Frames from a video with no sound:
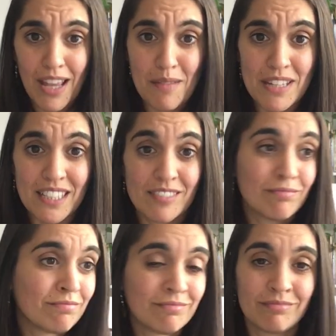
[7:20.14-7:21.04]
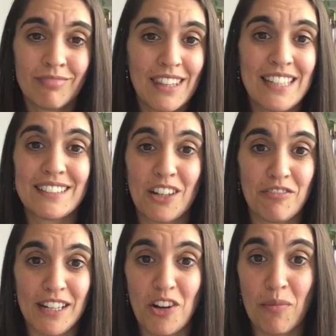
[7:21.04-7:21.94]
I mean, things are
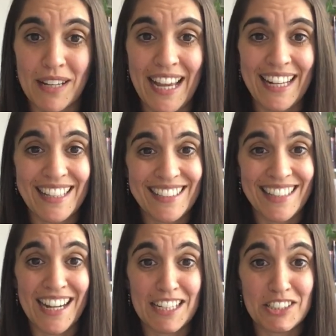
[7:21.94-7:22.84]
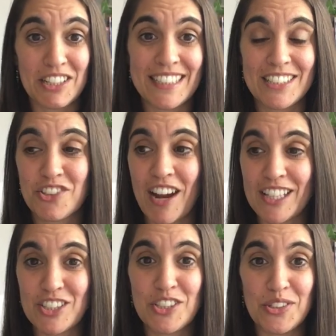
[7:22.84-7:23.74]
already complicated as they are, so let's
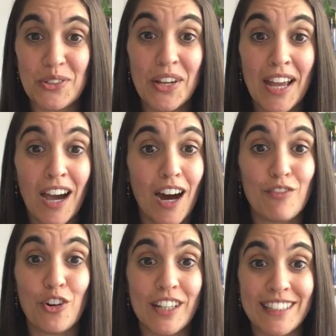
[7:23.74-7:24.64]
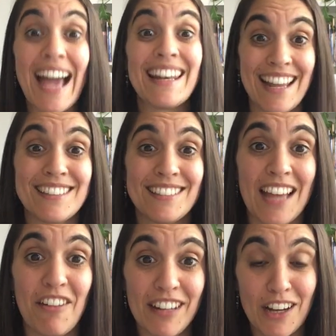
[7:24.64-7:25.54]
try to avoid
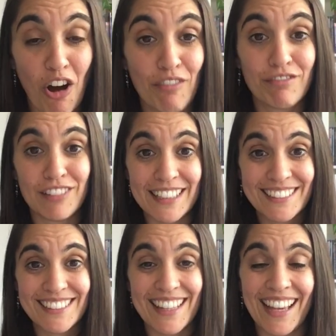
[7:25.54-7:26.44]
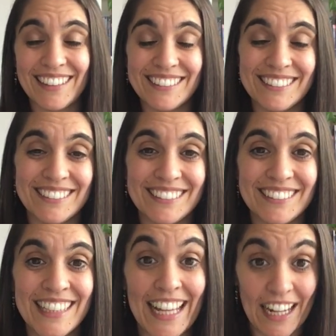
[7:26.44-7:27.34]
unnecessary conflicts
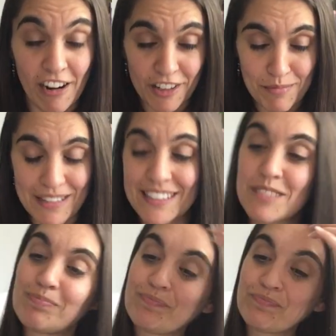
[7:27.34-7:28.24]
and arguments.